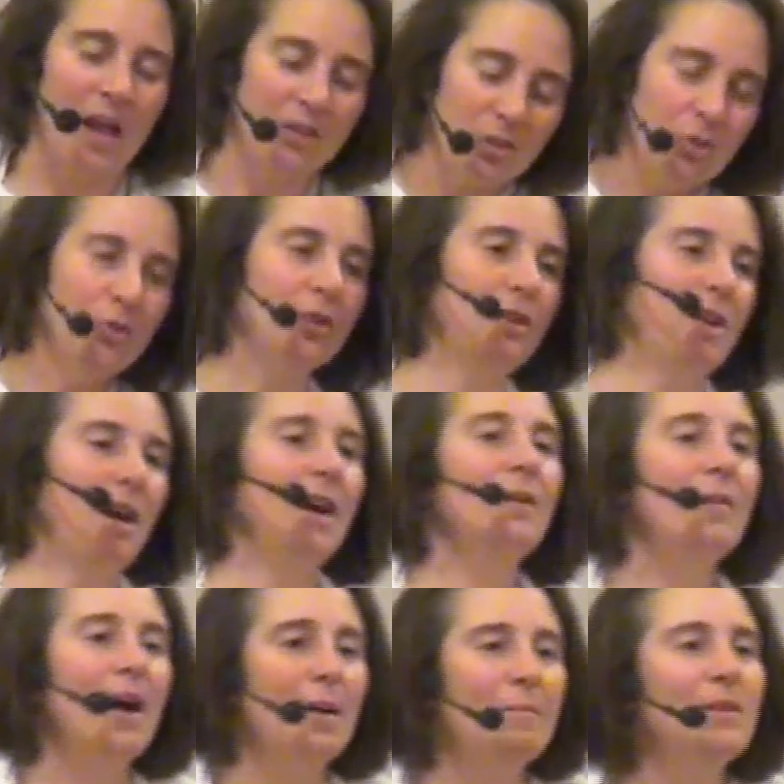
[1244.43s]
It's good,
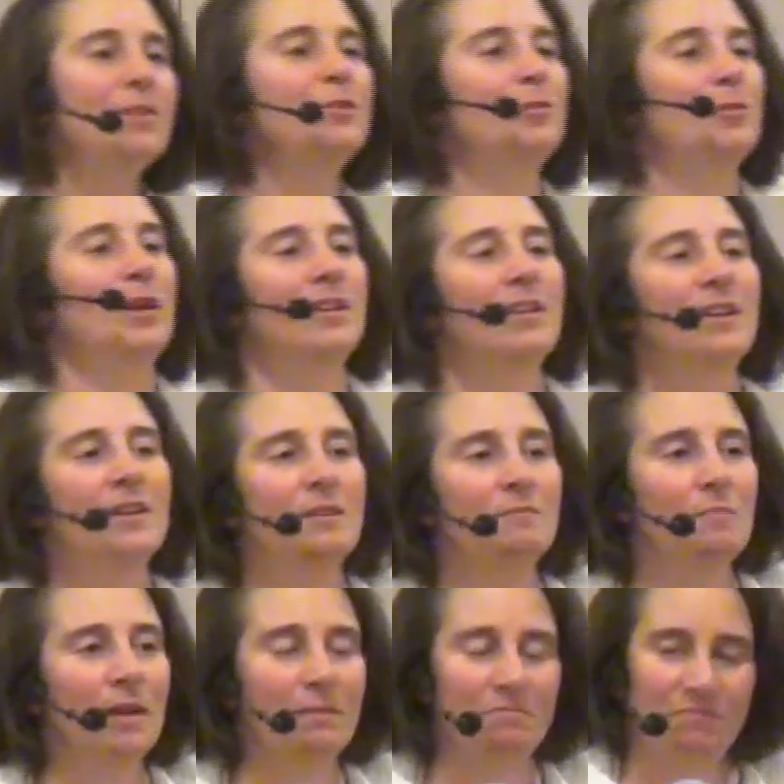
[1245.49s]
I'm into it,
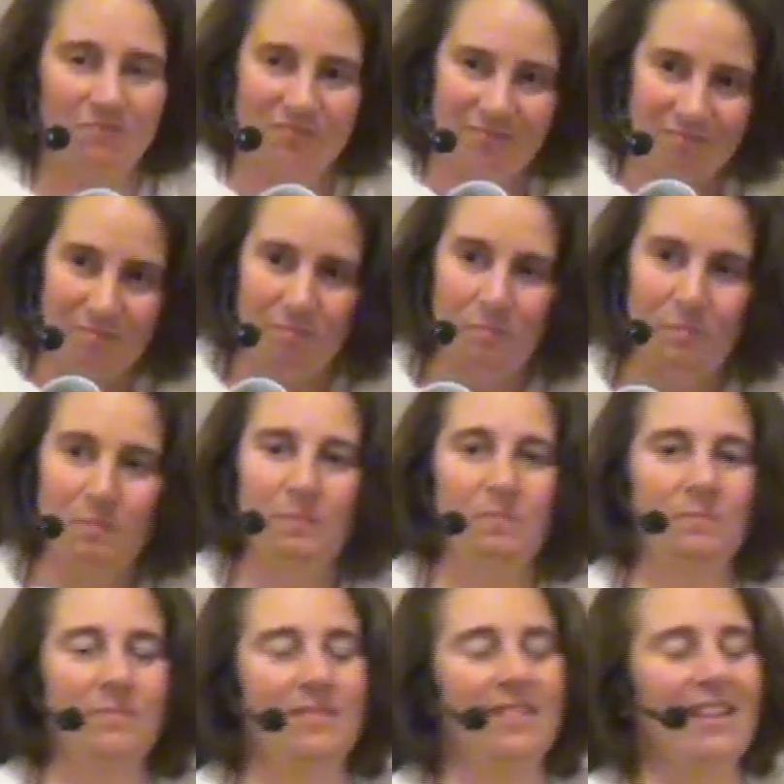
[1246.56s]
but
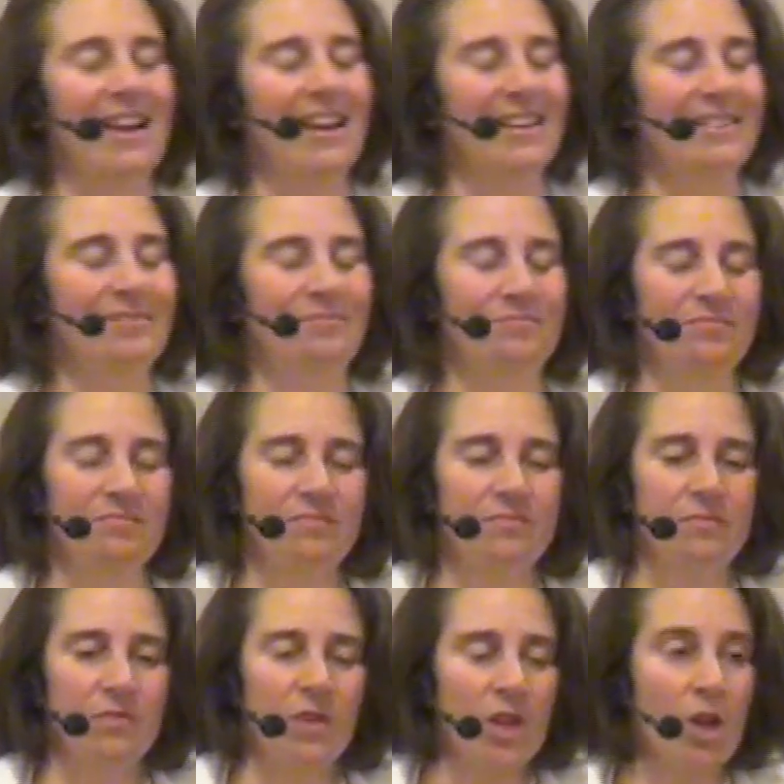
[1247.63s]
yeah.
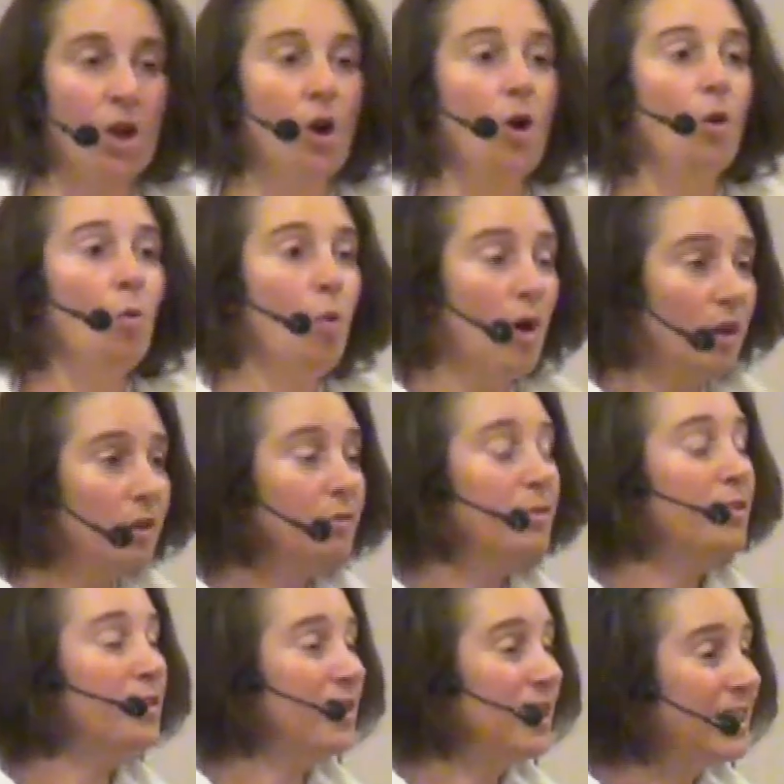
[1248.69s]
One
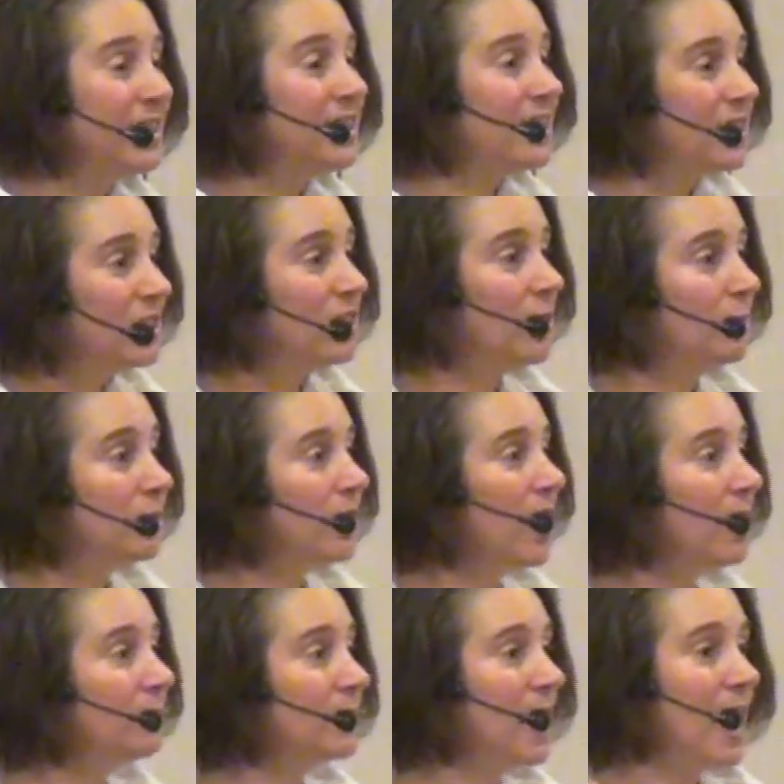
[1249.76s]
of the things that
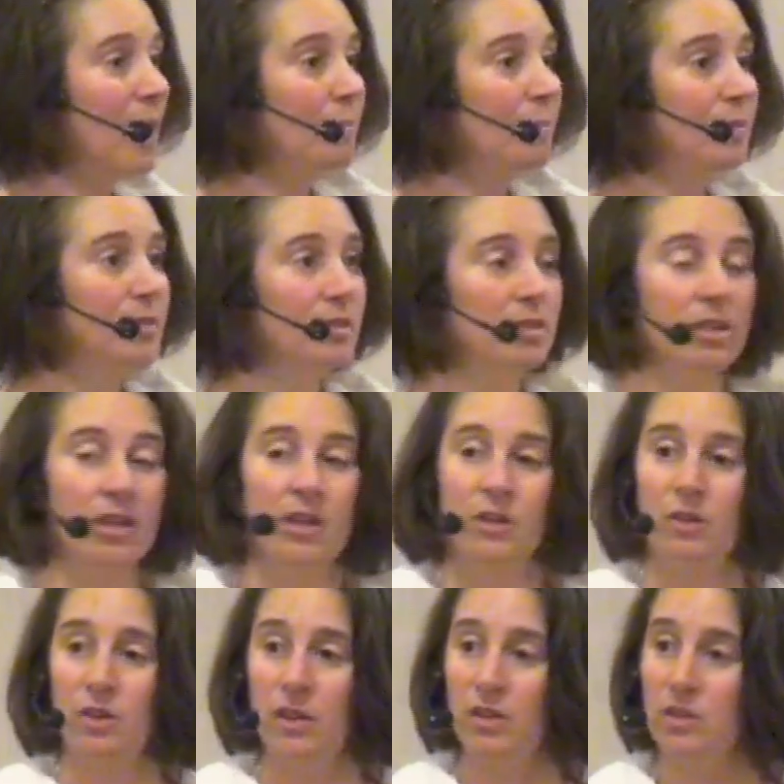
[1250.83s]
sometimes happens
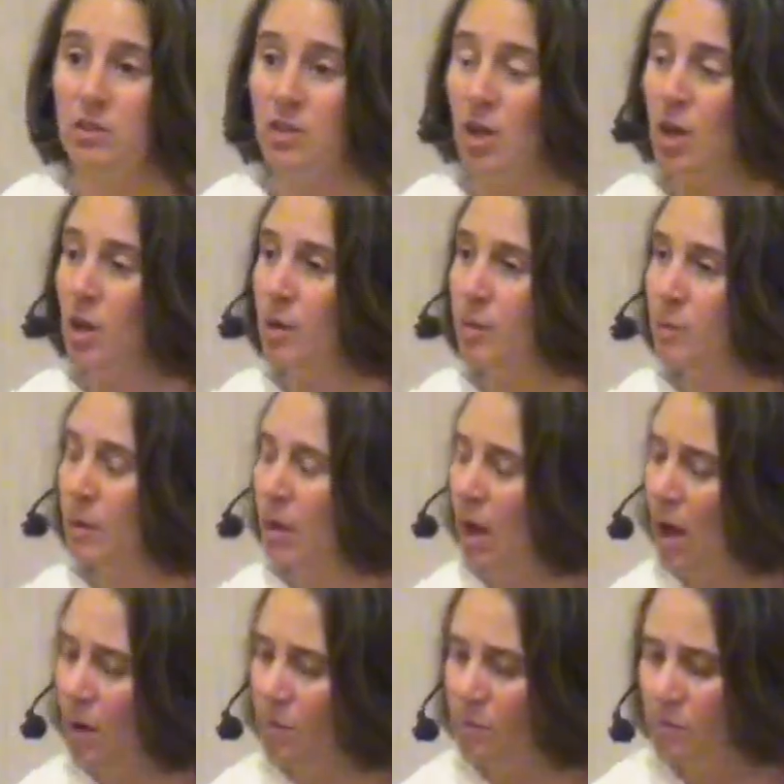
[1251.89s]
is
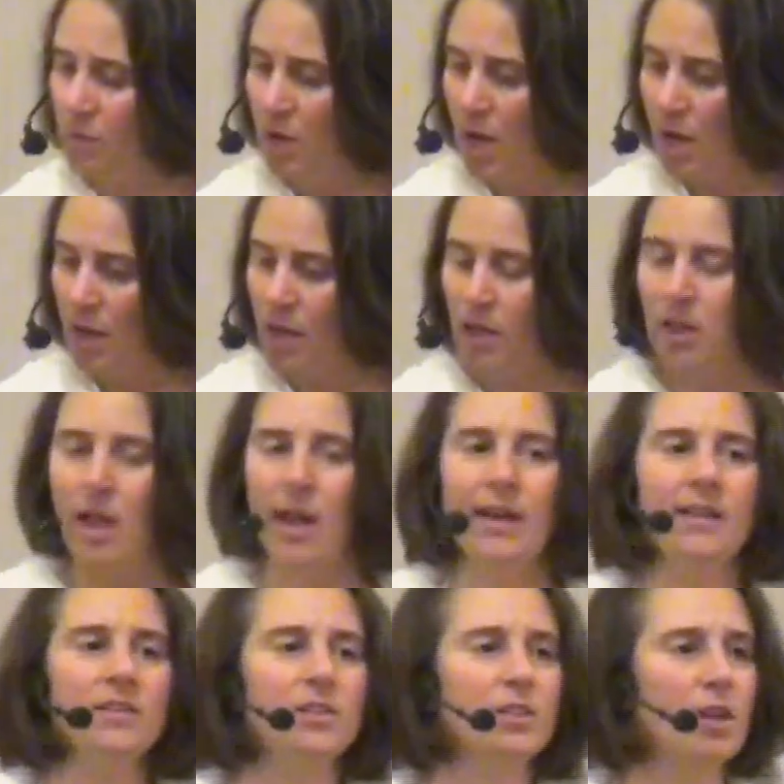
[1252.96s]

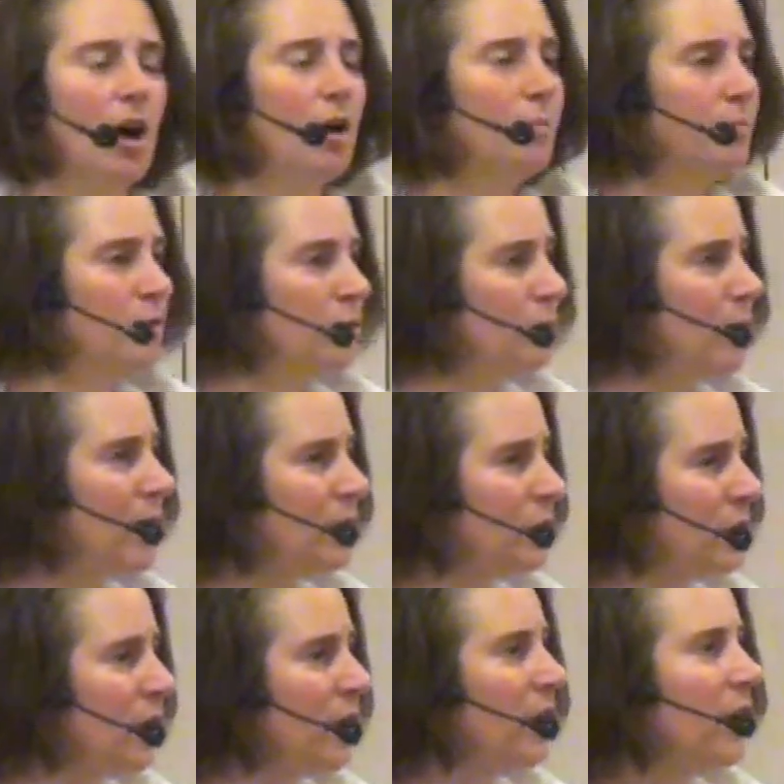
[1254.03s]
clients come to
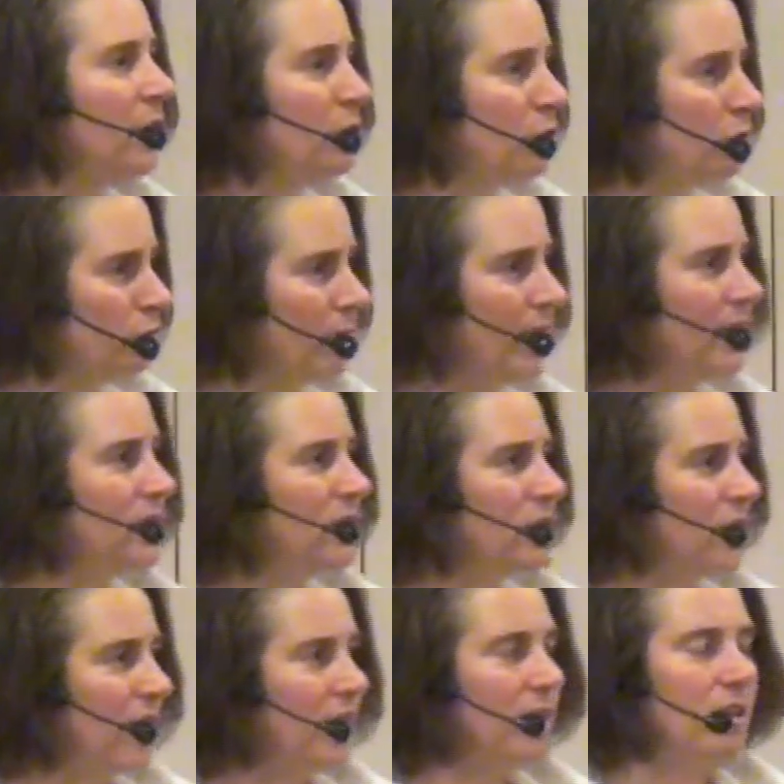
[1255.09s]
us in great
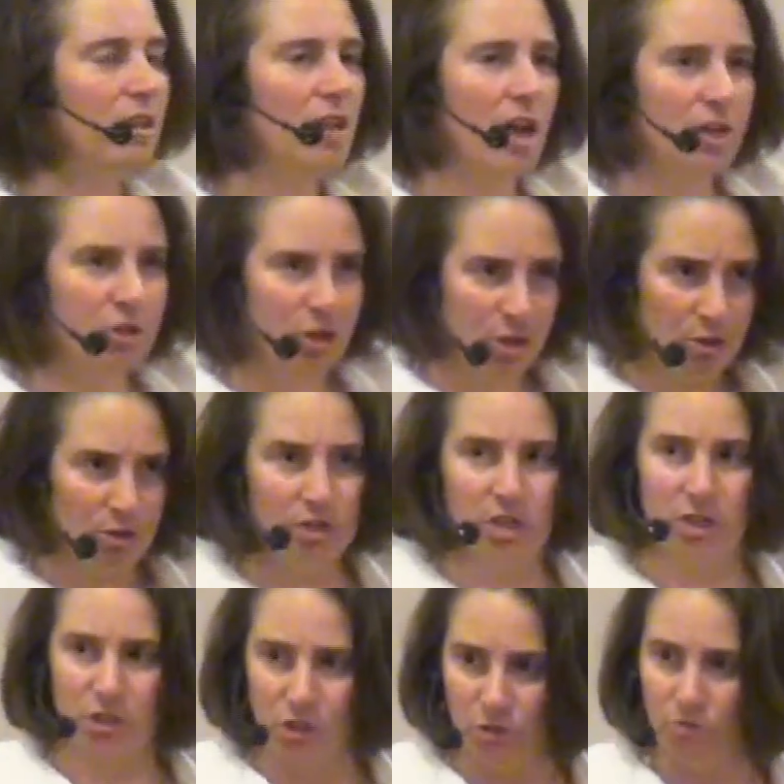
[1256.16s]

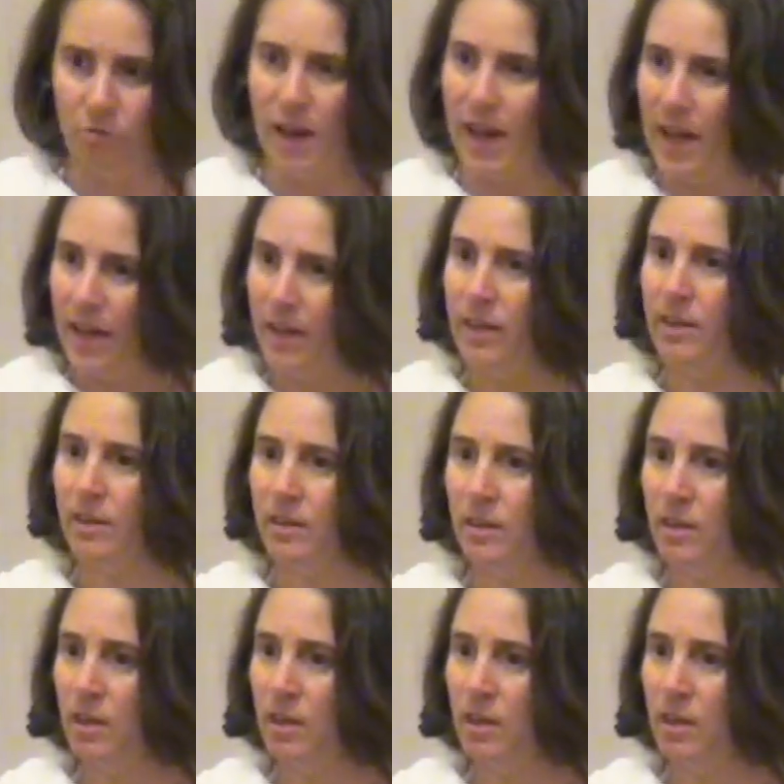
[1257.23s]
psychological disarray,